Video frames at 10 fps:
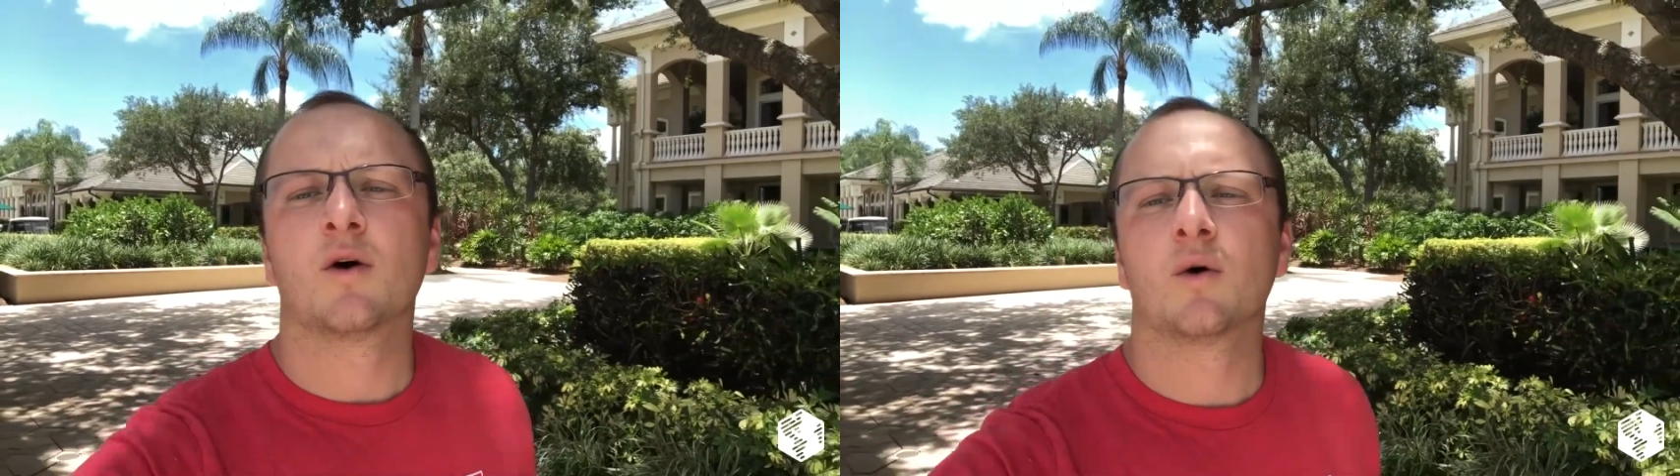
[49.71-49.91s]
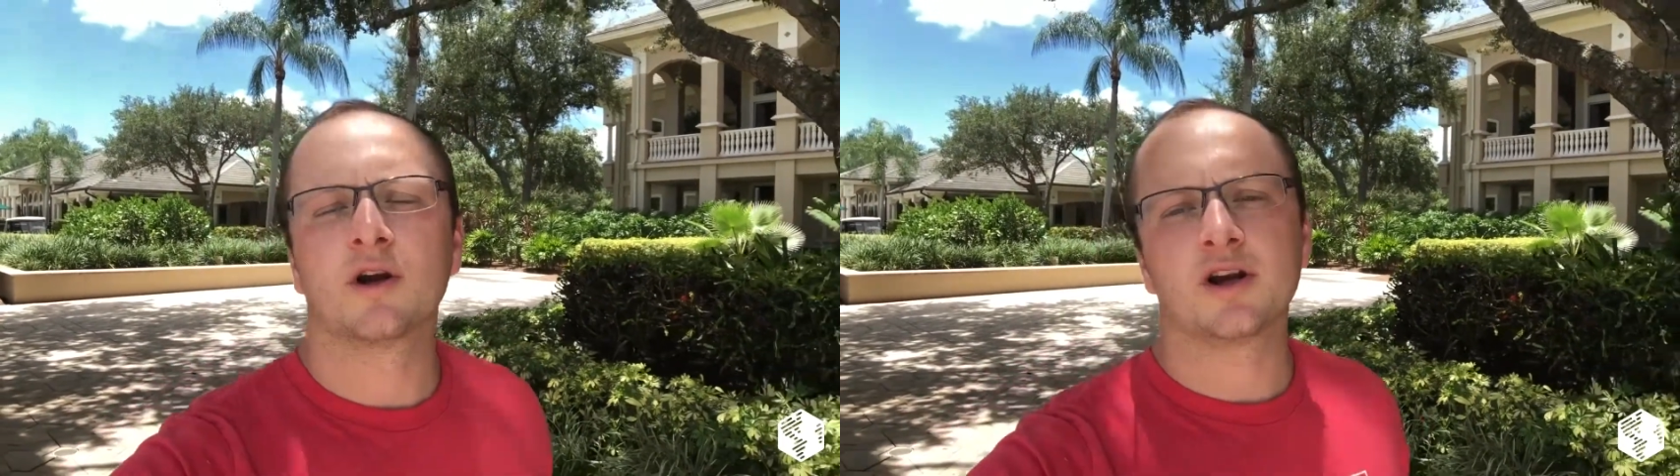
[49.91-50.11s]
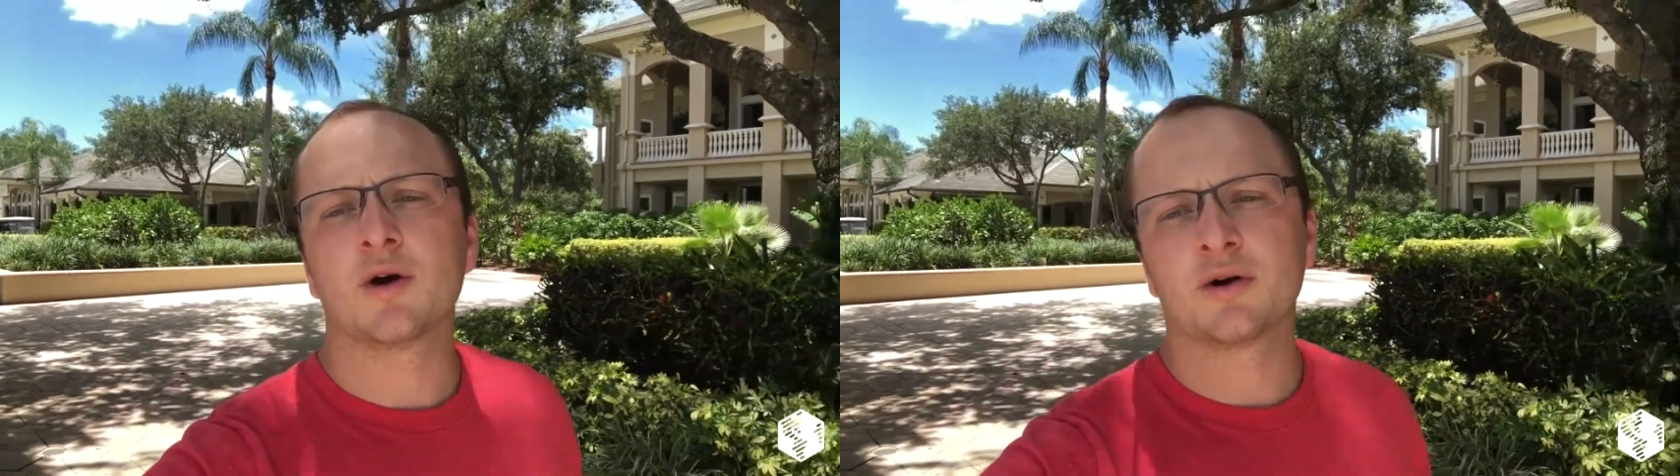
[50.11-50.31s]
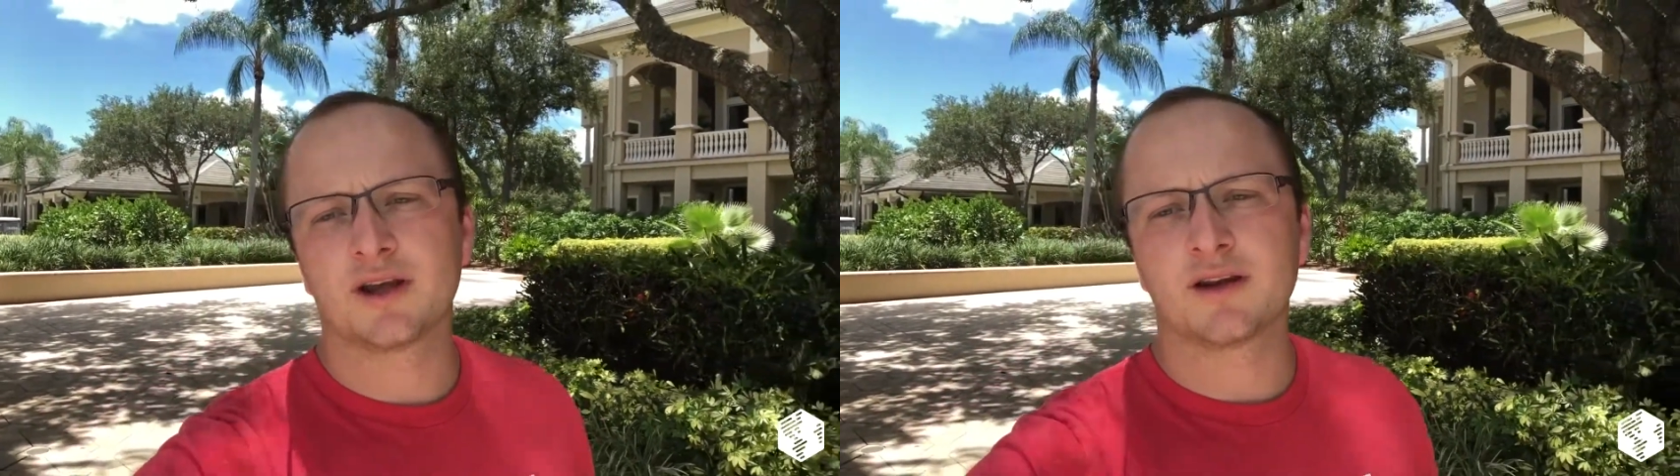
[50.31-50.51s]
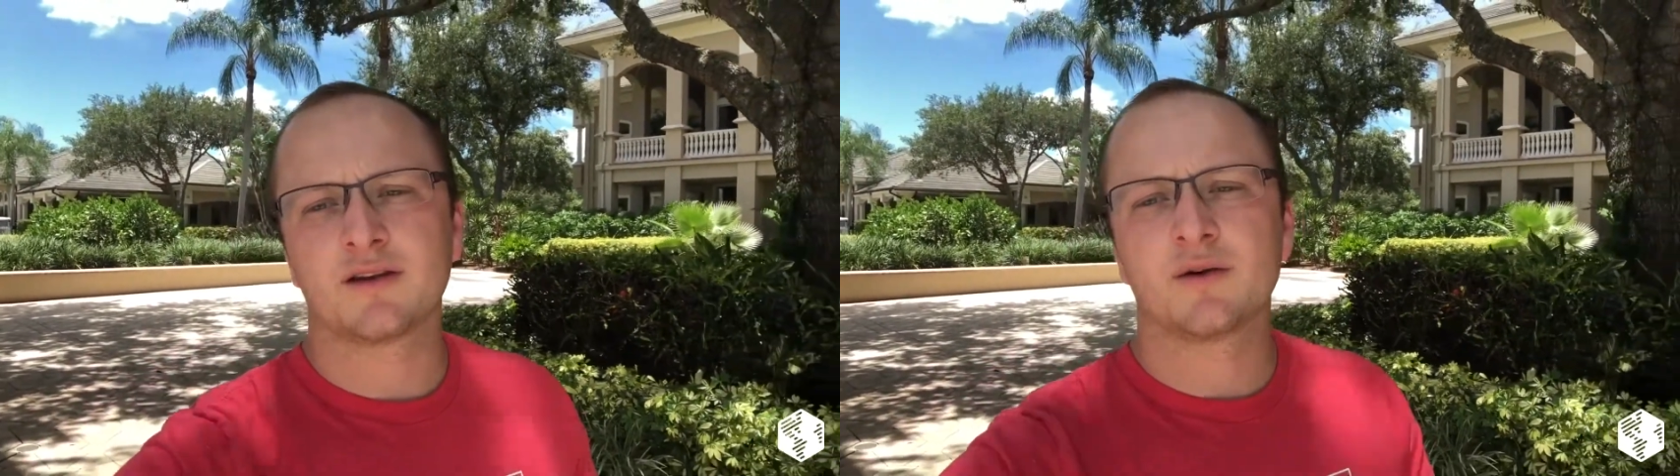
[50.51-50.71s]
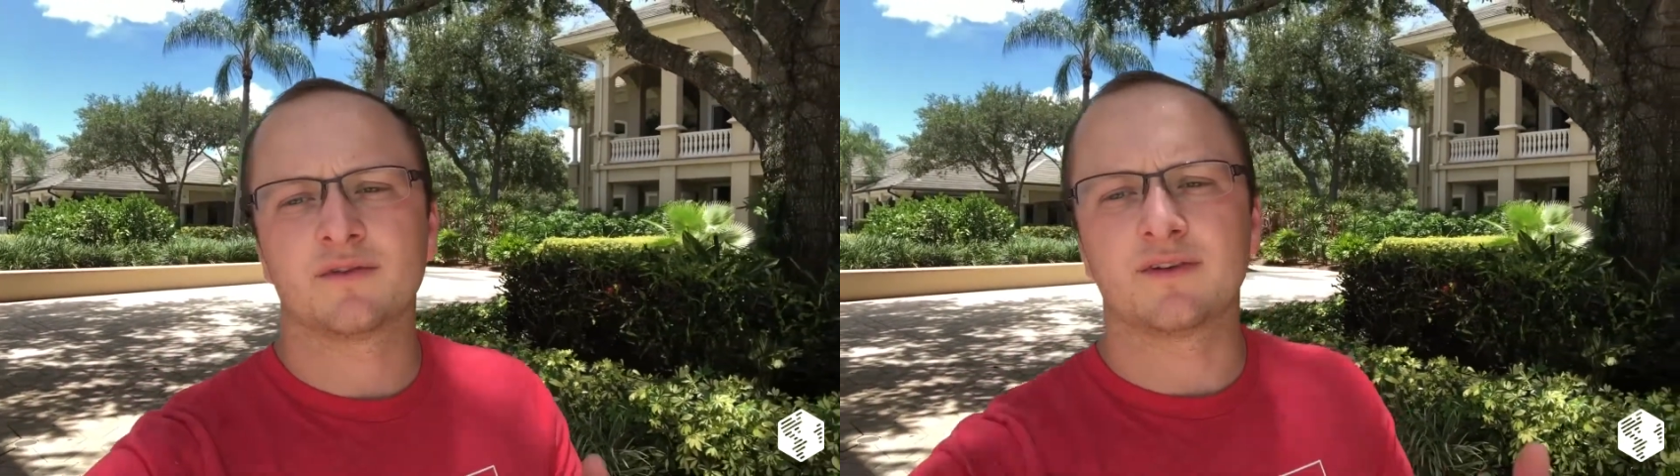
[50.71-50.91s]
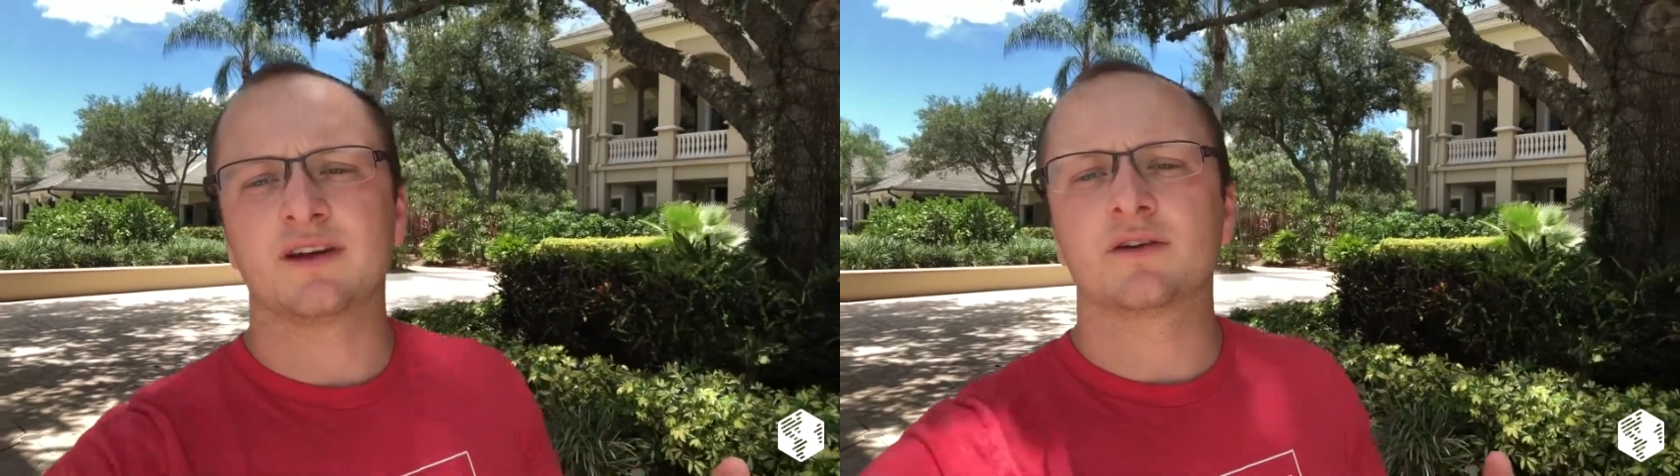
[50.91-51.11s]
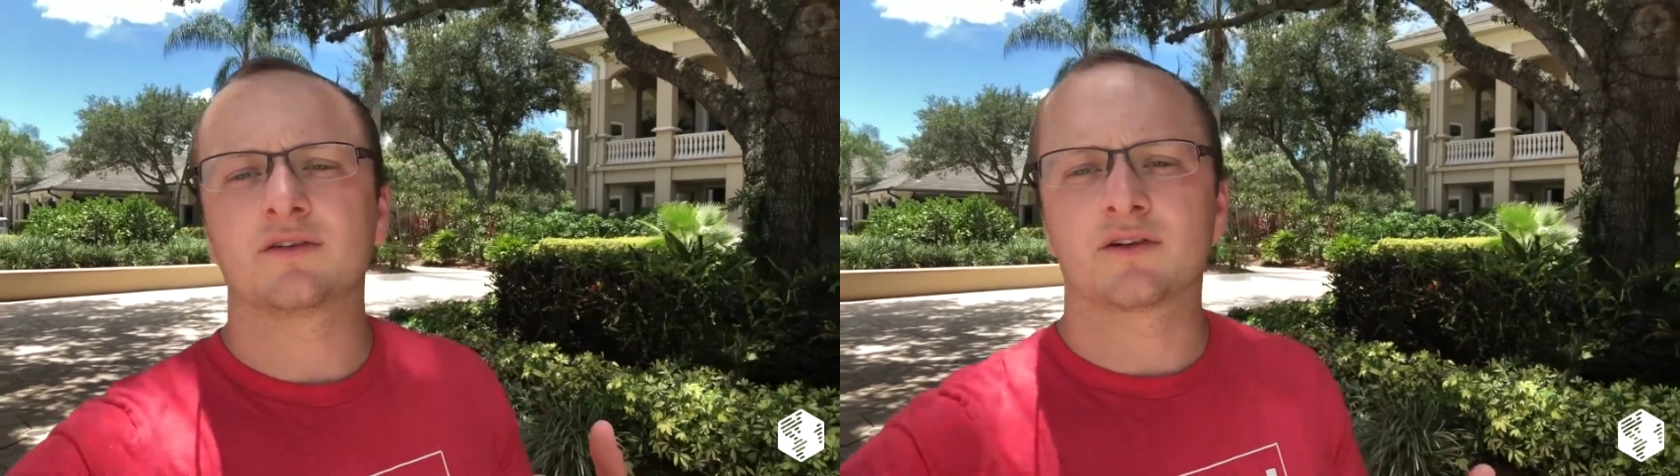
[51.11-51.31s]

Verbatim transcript: or, get those deals